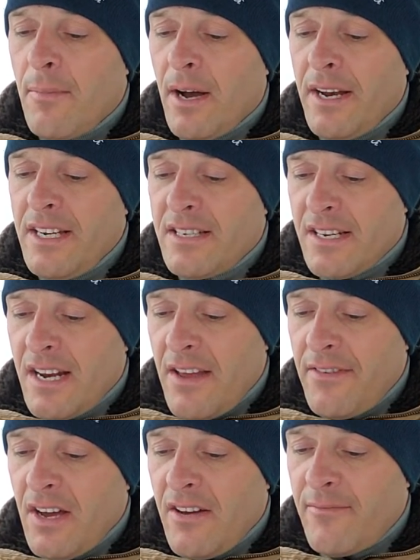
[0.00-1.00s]
bought Easton
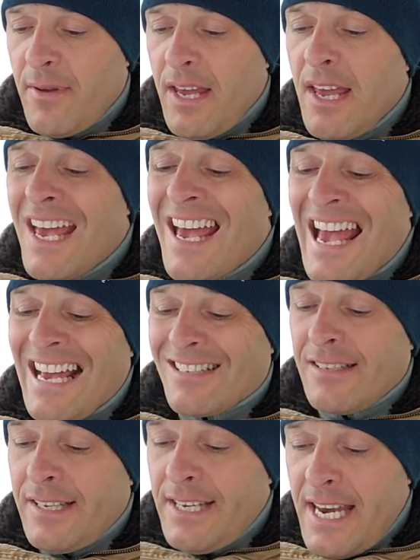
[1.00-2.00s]
Ivy off me.
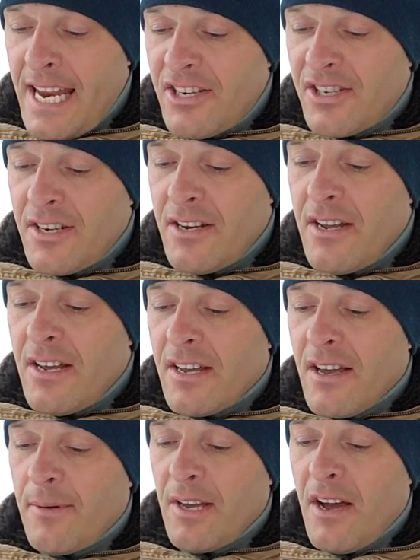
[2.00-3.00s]
Excellent Nation
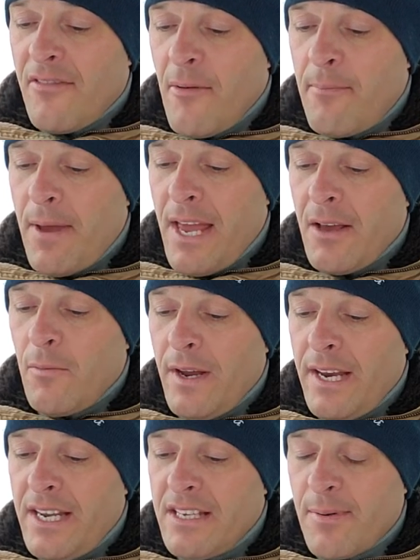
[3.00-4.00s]
Coming off a big
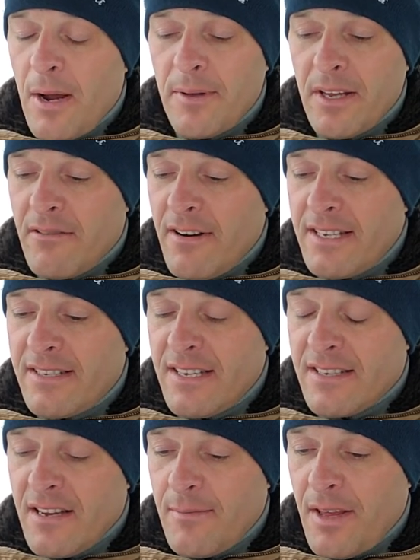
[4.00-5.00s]
win, he's probably going to race
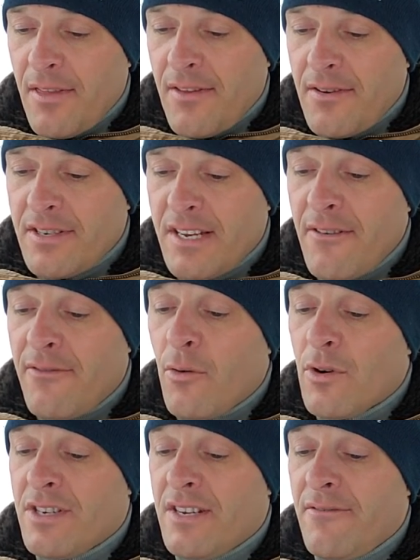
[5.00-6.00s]
this coming Thursday.
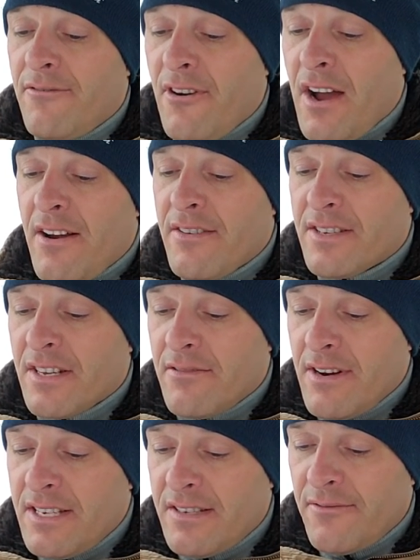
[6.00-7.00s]
Forged in Fire is going to
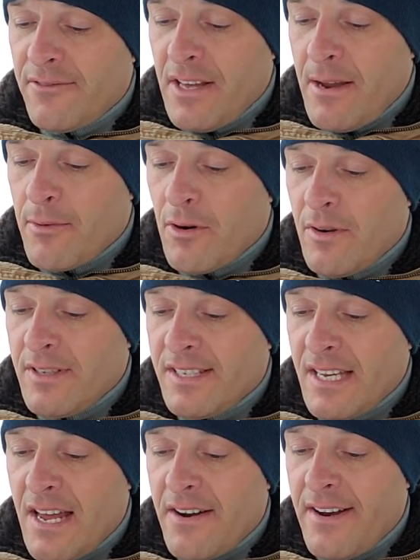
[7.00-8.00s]
race at Flamborough on
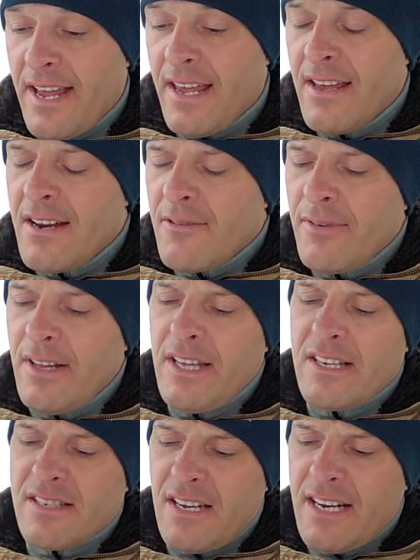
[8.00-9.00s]
Saturday.
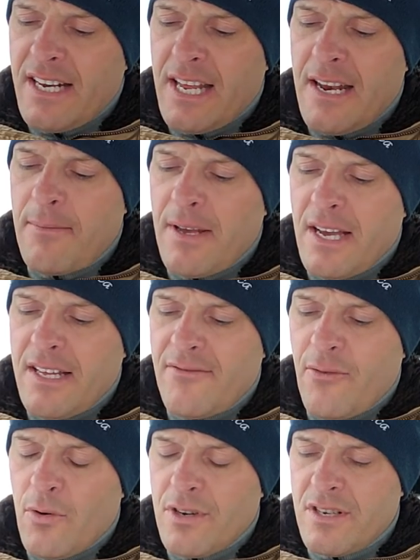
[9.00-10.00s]
Really excited to get in
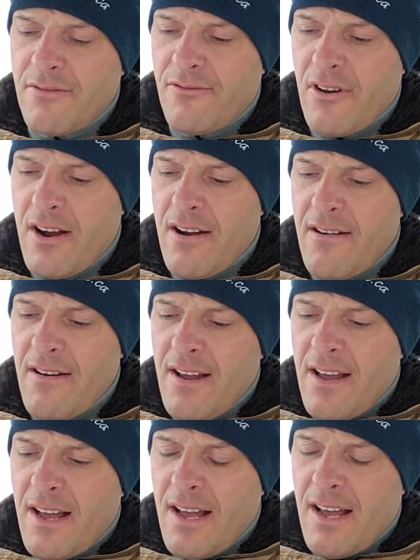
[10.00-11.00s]
behind Forged in Fire.
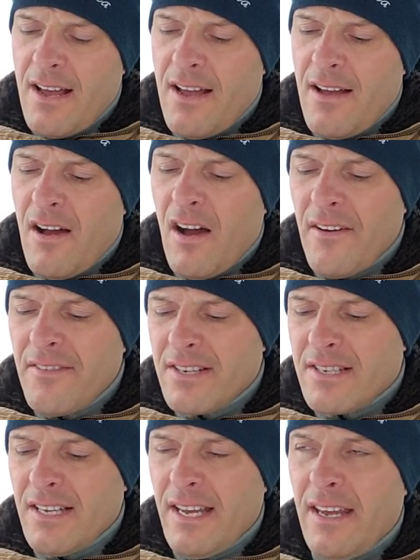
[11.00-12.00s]
Uh,
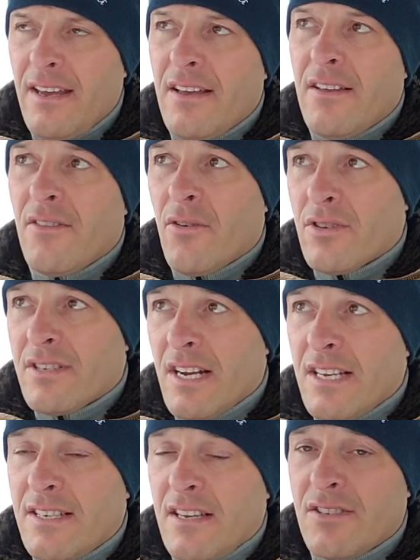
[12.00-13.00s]
obviously, the horse that
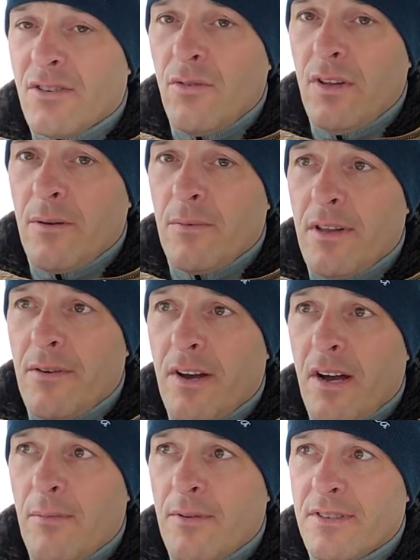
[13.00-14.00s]
I saw schooling without
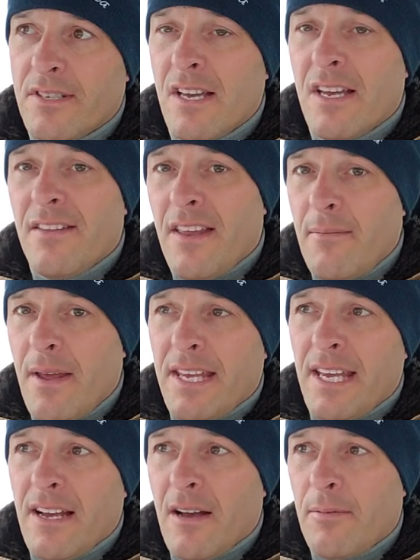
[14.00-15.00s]
hobbles, then
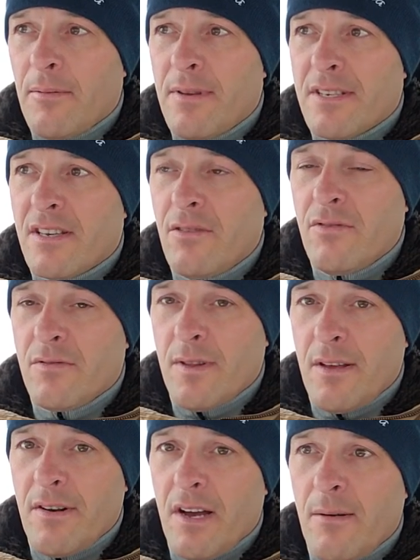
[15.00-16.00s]
making a couple of miscues
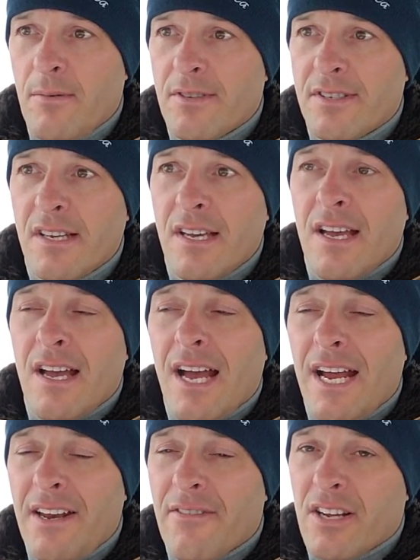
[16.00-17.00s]
without hobbles.
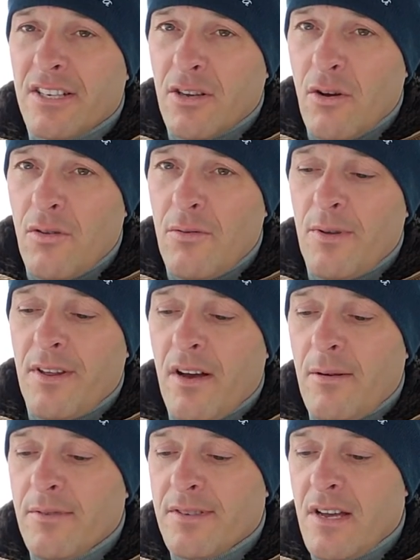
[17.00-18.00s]
I never got to go with him with
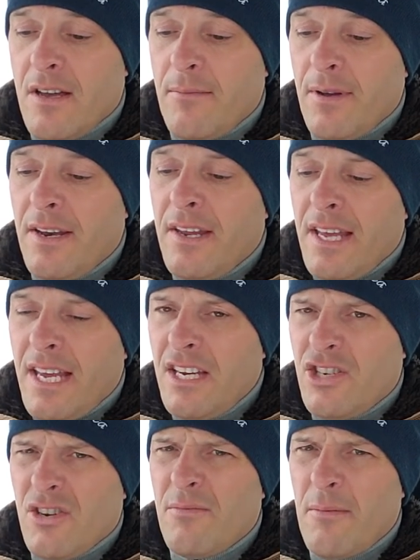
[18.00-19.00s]
hobbles on, but he
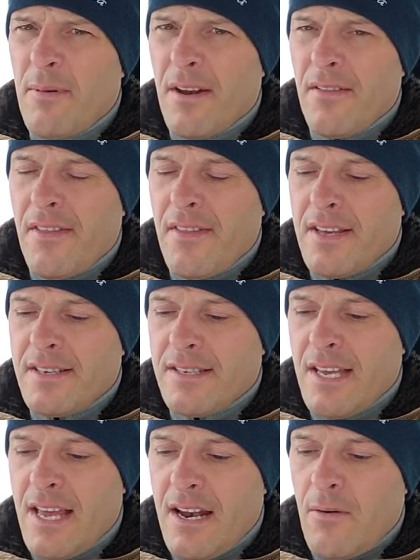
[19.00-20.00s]
should be better than
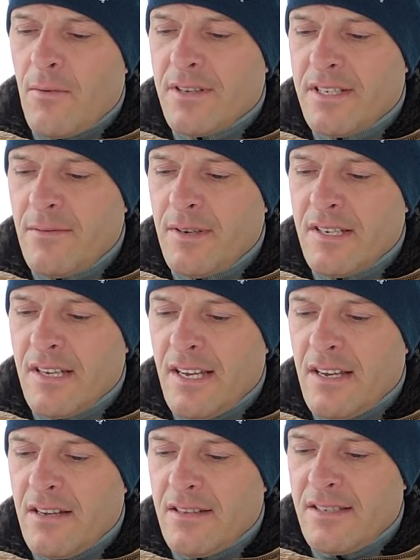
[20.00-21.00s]
this, and I want to see what he's
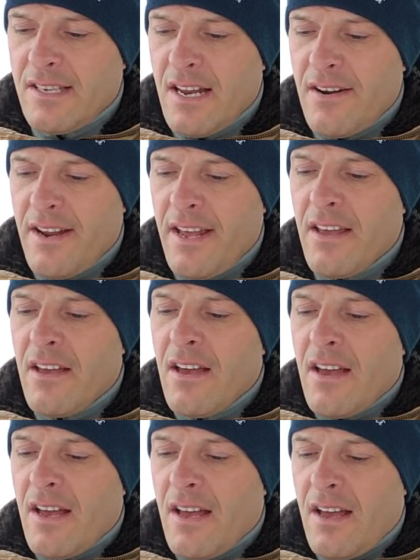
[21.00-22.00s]
like on Saturday.
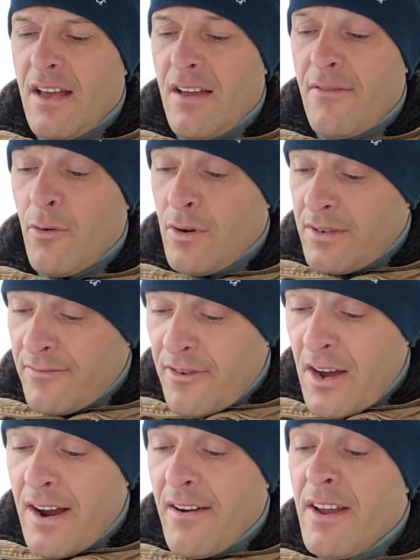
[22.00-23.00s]
Uh, in
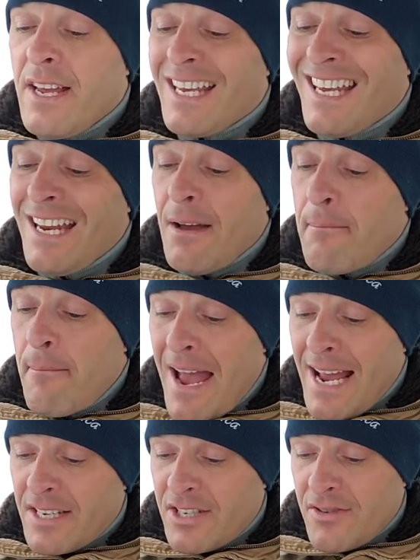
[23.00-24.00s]
Fire. Giddy Up
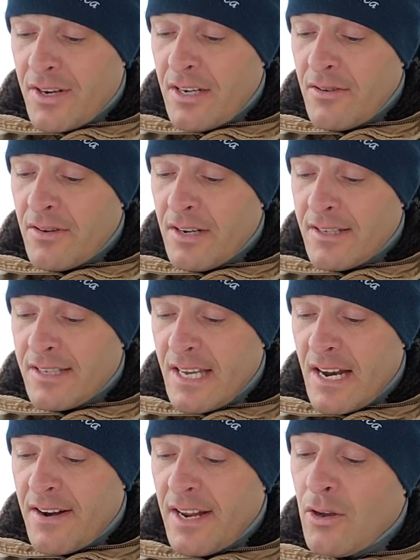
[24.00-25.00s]
Max Train good on
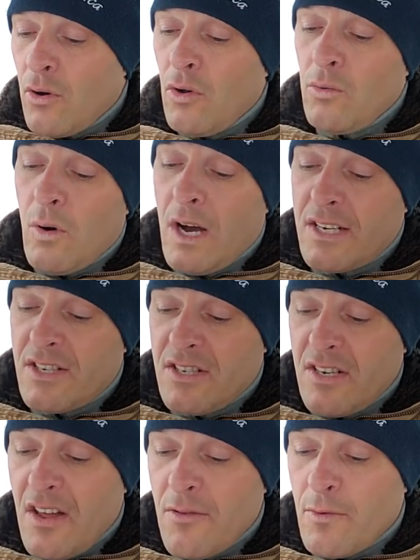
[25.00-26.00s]
Saturday. Gold Watch
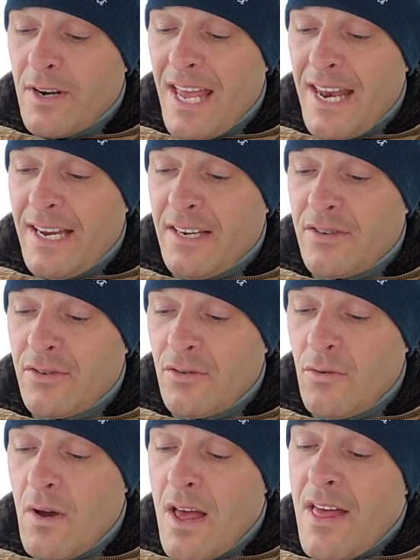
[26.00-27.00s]
is another one heading
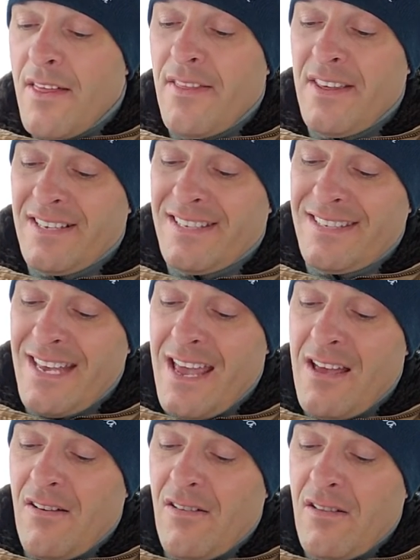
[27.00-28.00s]
to the
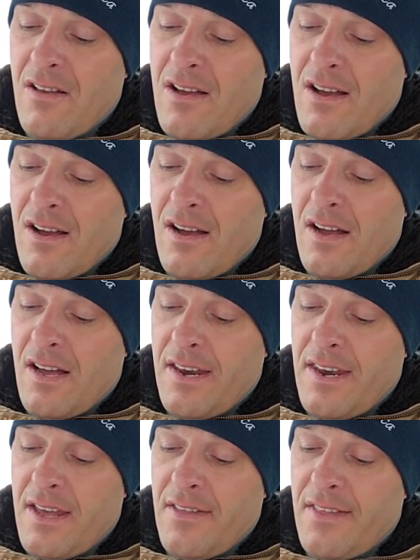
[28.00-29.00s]
sale
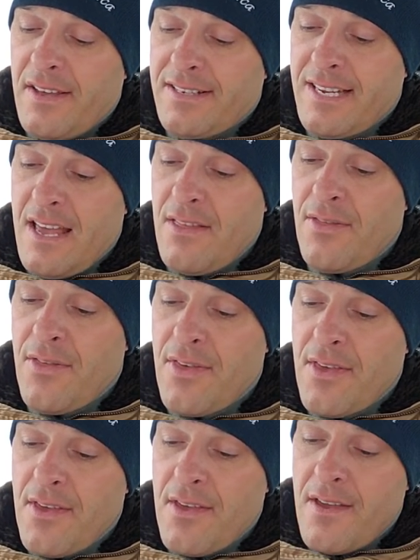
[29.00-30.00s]
on the 10th.
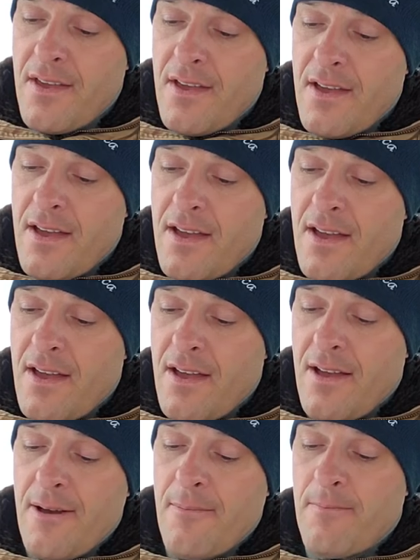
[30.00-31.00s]

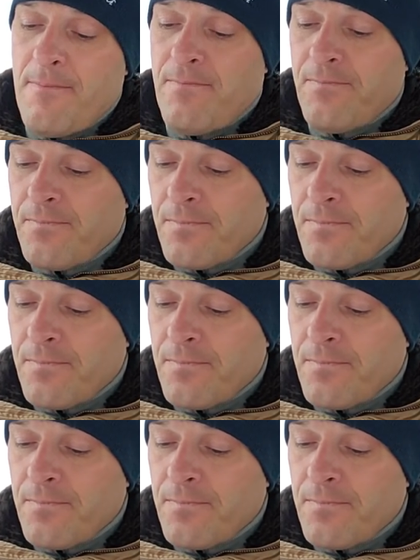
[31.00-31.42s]
Um,